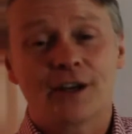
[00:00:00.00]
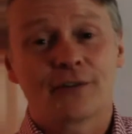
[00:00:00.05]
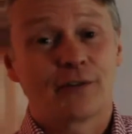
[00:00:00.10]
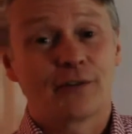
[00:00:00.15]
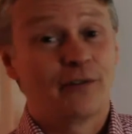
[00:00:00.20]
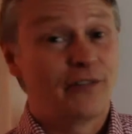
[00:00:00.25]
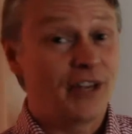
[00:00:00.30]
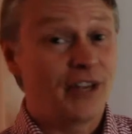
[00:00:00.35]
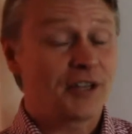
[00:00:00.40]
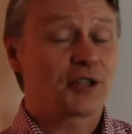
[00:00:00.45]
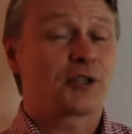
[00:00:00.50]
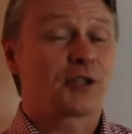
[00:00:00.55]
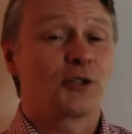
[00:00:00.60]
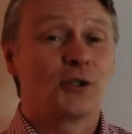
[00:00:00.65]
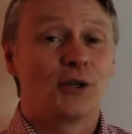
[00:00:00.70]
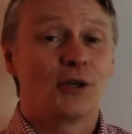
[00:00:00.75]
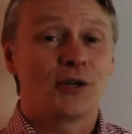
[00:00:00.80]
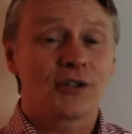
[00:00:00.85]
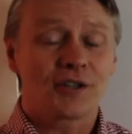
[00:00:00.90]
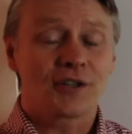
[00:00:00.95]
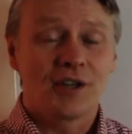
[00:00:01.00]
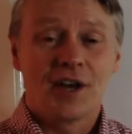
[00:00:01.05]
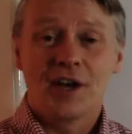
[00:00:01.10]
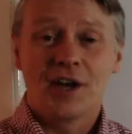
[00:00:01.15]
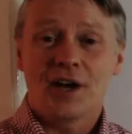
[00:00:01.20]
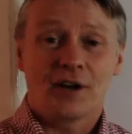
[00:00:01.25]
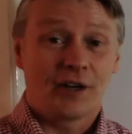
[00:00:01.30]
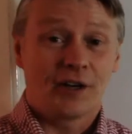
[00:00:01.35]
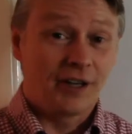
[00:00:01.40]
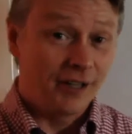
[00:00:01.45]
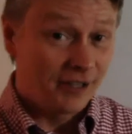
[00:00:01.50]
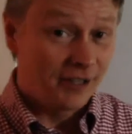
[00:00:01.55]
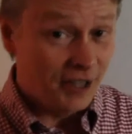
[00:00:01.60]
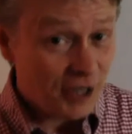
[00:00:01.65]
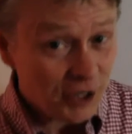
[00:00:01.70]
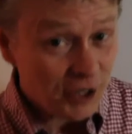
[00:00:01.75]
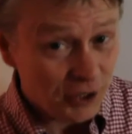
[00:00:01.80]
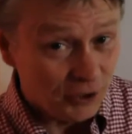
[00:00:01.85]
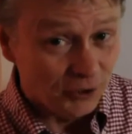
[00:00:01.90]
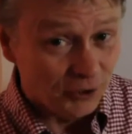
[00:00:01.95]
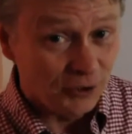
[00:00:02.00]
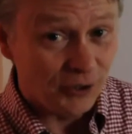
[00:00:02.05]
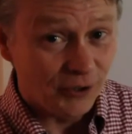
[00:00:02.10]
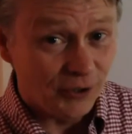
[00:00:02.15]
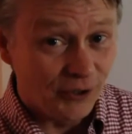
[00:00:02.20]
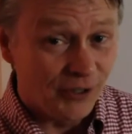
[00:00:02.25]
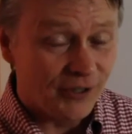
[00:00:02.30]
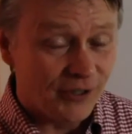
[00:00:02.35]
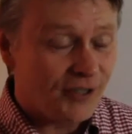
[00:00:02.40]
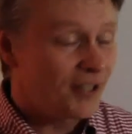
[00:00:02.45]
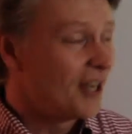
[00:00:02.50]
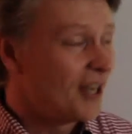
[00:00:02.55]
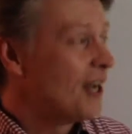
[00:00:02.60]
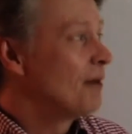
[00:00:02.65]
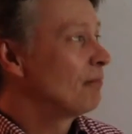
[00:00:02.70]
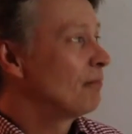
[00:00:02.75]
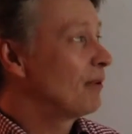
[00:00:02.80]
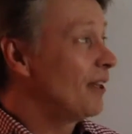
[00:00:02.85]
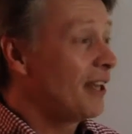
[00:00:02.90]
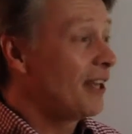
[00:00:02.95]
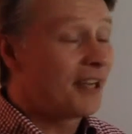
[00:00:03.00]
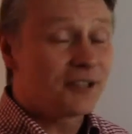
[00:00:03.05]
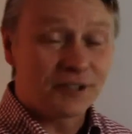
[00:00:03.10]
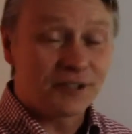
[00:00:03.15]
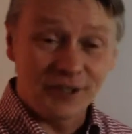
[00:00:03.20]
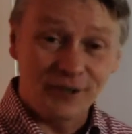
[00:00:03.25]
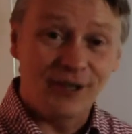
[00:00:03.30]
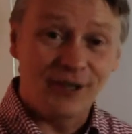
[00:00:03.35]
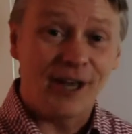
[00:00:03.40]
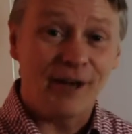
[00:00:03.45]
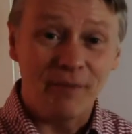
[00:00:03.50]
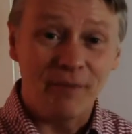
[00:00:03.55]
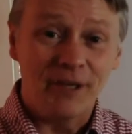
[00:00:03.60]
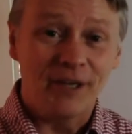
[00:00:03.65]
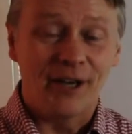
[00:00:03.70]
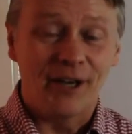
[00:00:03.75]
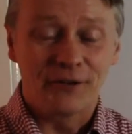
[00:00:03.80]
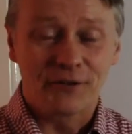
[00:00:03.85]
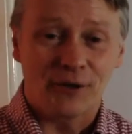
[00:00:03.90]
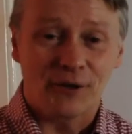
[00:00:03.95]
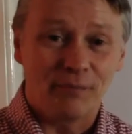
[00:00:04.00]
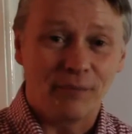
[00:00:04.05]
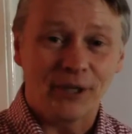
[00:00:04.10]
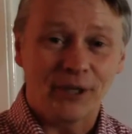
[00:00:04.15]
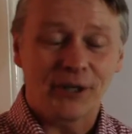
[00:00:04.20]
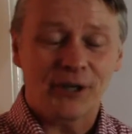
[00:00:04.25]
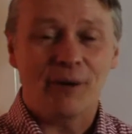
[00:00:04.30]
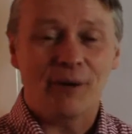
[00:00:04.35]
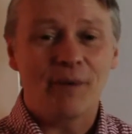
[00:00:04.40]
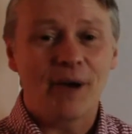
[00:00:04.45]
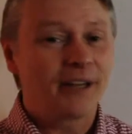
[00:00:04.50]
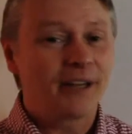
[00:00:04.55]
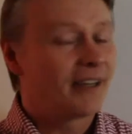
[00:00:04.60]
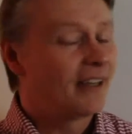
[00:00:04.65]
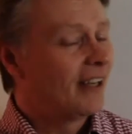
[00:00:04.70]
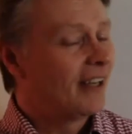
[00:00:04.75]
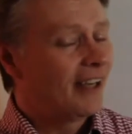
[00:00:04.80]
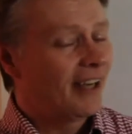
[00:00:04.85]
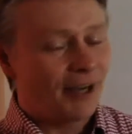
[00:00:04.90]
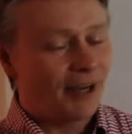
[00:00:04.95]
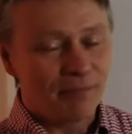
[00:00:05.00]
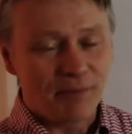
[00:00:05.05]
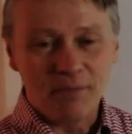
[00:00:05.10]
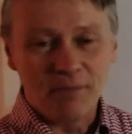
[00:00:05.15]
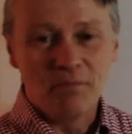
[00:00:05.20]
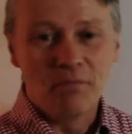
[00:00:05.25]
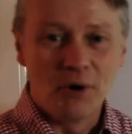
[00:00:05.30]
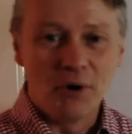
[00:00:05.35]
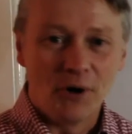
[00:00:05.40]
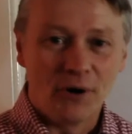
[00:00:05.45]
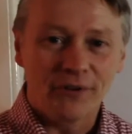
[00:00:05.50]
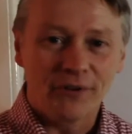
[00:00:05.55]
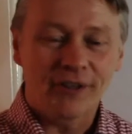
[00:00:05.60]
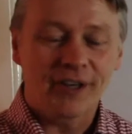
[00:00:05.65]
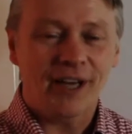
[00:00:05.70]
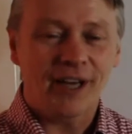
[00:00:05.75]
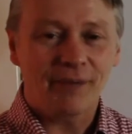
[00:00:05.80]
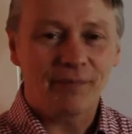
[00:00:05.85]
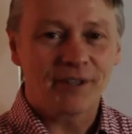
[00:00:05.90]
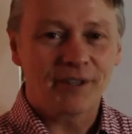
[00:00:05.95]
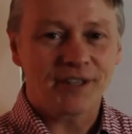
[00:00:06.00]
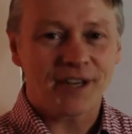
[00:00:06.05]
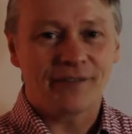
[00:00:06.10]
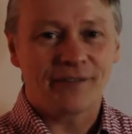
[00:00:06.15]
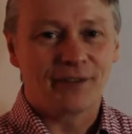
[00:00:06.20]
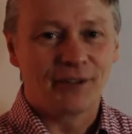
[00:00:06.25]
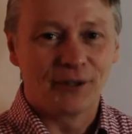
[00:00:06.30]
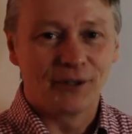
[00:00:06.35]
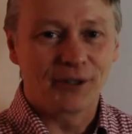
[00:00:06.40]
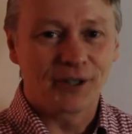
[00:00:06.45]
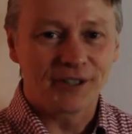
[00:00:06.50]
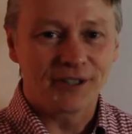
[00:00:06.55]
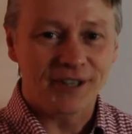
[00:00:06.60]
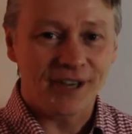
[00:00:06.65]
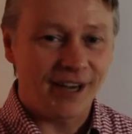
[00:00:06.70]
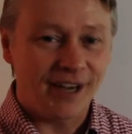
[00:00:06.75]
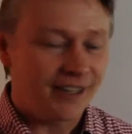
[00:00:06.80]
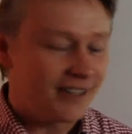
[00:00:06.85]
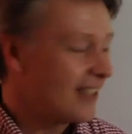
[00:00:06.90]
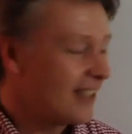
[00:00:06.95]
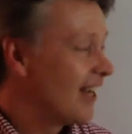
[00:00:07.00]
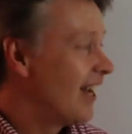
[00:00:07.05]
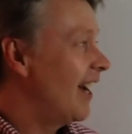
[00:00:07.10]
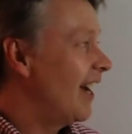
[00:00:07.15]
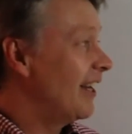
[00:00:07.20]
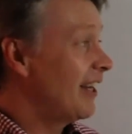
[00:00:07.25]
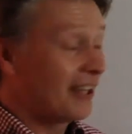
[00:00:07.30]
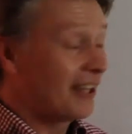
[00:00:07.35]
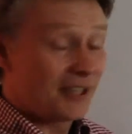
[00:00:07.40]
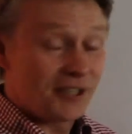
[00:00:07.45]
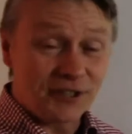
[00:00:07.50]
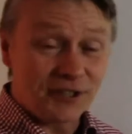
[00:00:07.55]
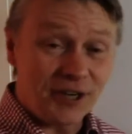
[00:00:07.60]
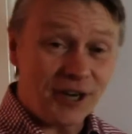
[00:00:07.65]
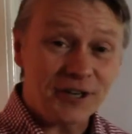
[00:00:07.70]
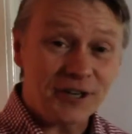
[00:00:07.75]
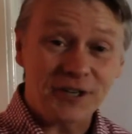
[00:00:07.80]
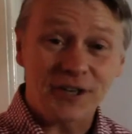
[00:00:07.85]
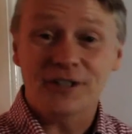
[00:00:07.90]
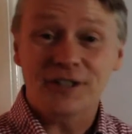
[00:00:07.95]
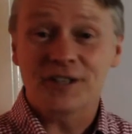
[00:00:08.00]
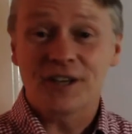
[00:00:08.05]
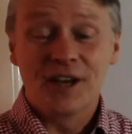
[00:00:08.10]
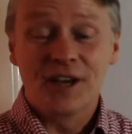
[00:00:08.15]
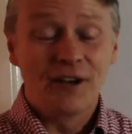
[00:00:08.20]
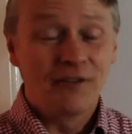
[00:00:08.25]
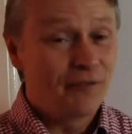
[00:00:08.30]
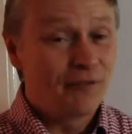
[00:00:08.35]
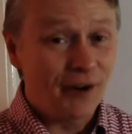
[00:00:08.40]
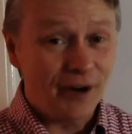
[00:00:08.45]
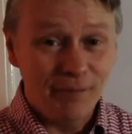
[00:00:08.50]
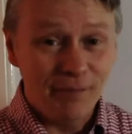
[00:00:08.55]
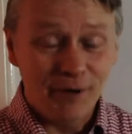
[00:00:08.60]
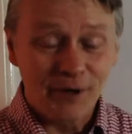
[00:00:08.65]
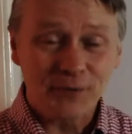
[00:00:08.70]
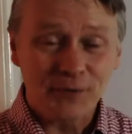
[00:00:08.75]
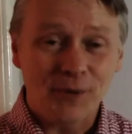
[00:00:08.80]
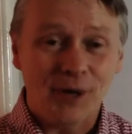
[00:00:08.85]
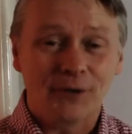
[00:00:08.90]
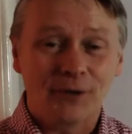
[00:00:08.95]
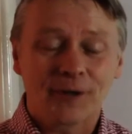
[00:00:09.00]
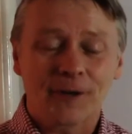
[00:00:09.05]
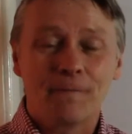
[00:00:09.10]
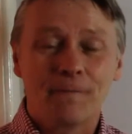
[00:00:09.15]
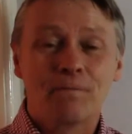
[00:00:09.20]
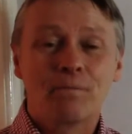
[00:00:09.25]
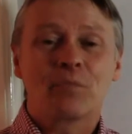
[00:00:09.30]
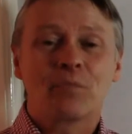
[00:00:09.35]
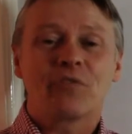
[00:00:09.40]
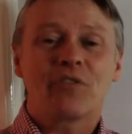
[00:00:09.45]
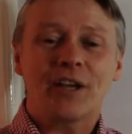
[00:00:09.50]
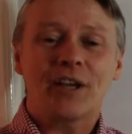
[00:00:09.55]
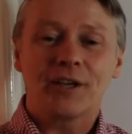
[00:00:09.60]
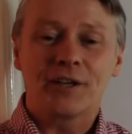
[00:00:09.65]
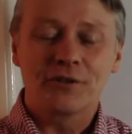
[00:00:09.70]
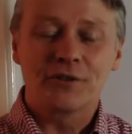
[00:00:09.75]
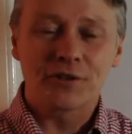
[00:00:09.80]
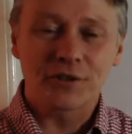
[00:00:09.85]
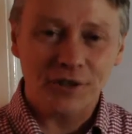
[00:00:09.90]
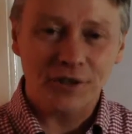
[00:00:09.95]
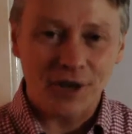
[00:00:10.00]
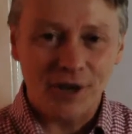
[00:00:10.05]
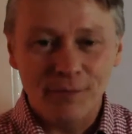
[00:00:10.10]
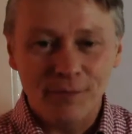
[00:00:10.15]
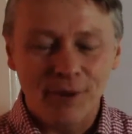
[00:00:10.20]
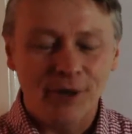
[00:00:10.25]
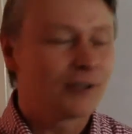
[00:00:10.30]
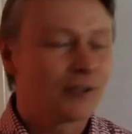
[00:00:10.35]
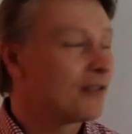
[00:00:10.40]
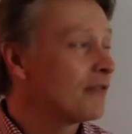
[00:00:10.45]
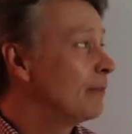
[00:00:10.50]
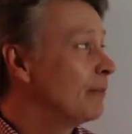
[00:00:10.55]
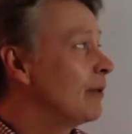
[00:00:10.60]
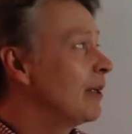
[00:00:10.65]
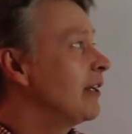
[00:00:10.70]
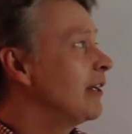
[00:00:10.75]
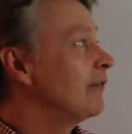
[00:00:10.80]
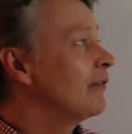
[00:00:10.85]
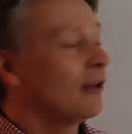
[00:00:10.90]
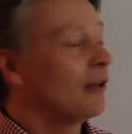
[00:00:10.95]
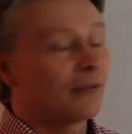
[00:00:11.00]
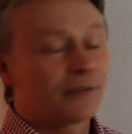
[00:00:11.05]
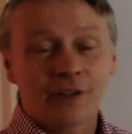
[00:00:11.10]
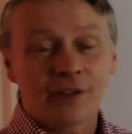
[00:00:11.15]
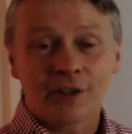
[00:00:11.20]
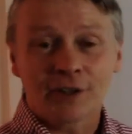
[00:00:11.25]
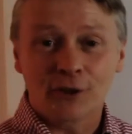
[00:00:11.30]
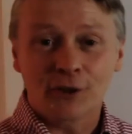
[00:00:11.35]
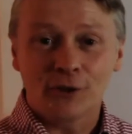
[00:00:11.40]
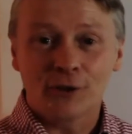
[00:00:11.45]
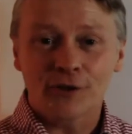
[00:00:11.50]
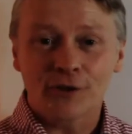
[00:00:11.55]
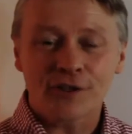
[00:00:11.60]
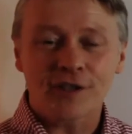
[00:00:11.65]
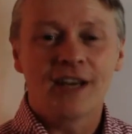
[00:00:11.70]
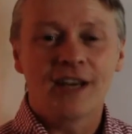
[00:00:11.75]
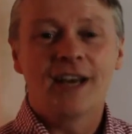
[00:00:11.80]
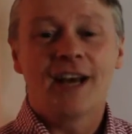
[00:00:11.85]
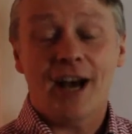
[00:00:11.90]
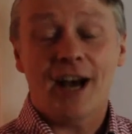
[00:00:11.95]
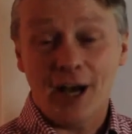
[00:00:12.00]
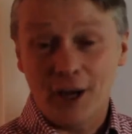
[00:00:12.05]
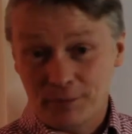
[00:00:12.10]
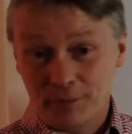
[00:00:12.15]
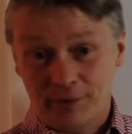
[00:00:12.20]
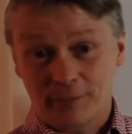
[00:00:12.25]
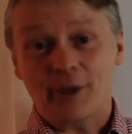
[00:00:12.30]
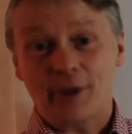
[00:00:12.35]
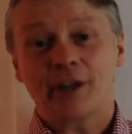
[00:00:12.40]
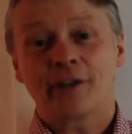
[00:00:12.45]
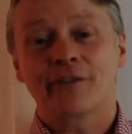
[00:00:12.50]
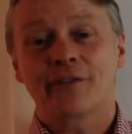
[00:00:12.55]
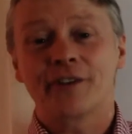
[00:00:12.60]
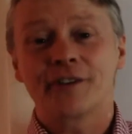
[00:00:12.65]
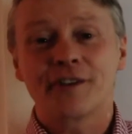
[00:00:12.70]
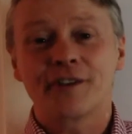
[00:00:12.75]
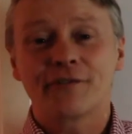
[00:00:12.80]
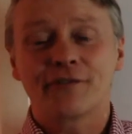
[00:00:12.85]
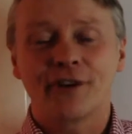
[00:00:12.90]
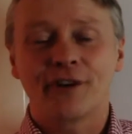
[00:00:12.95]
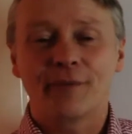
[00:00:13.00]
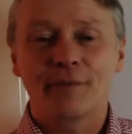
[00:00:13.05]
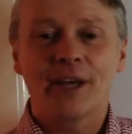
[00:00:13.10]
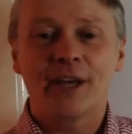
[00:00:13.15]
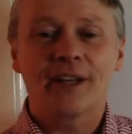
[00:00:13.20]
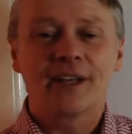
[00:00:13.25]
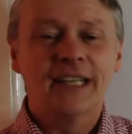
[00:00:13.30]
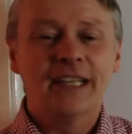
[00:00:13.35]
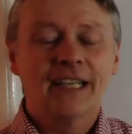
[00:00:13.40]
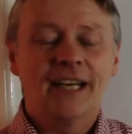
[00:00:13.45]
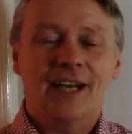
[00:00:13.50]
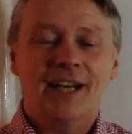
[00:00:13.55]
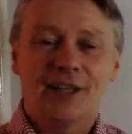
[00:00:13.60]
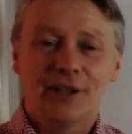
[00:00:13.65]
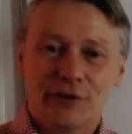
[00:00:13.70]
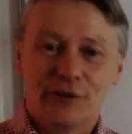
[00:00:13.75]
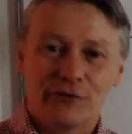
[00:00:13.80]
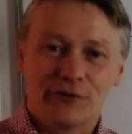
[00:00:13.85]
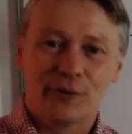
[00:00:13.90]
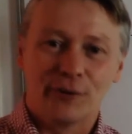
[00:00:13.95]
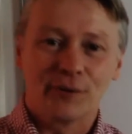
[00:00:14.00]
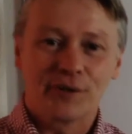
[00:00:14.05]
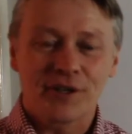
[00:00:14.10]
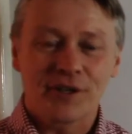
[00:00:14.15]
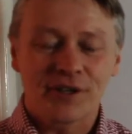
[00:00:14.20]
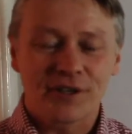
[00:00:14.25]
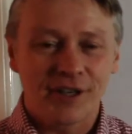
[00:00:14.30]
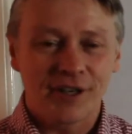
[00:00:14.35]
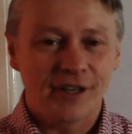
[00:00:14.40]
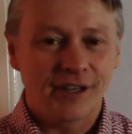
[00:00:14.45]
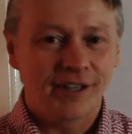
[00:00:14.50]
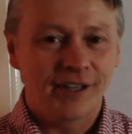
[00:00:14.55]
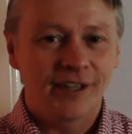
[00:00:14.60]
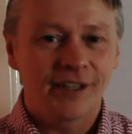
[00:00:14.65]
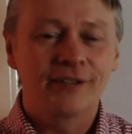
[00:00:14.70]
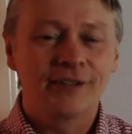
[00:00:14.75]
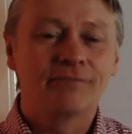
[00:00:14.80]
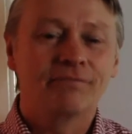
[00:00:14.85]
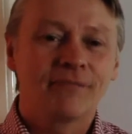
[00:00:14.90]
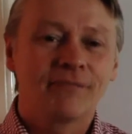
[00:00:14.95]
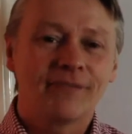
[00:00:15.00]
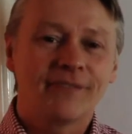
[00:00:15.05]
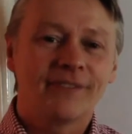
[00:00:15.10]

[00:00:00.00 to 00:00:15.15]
either of this course or an additional course, please do let me know. Drop me a comment. I'll be more than happy to have a look at it. And any suggestions, very much welcome. Thank you so much for being involved in the course. I hope you've benefited from it. I look forward to seeing you